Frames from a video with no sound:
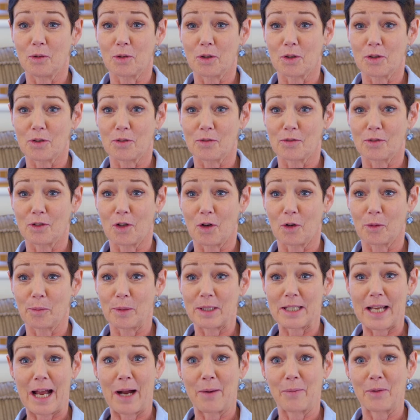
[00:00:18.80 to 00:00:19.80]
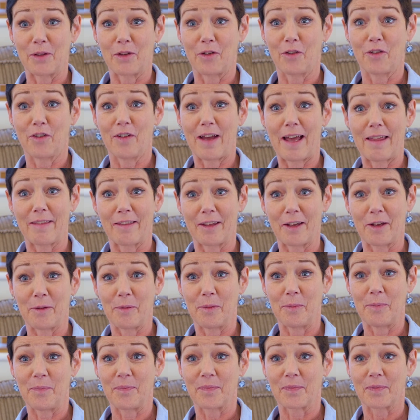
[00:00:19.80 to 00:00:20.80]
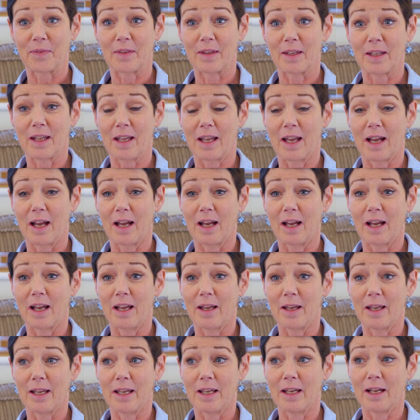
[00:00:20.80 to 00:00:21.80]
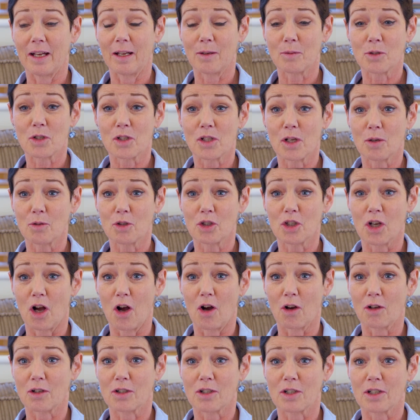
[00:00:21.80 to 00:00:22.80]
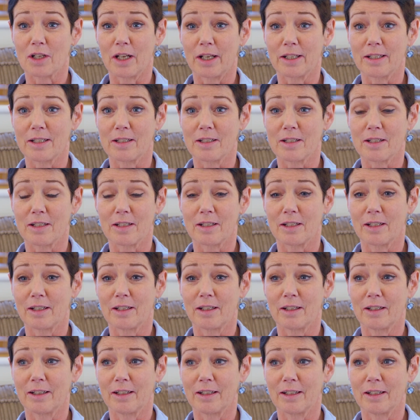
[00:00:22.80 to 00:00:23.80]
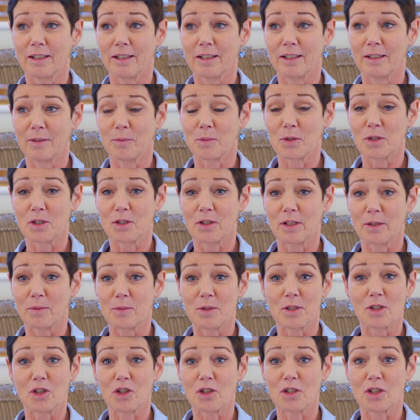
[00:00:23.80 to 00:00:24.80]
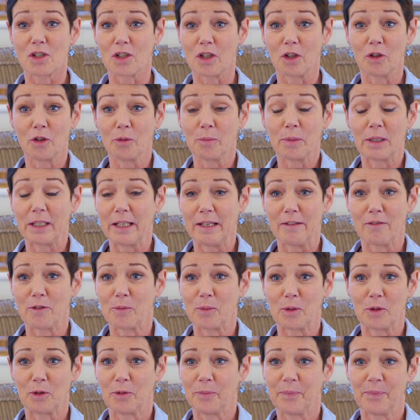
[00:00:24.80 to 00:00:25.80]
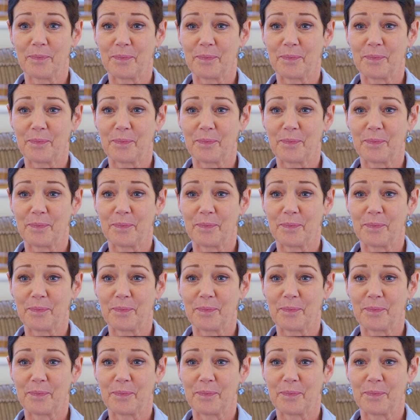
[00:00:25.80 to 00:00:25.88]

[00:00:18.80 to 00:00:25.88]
could have knocked me down with a feather. I was so shocked, and it was just unbelievable.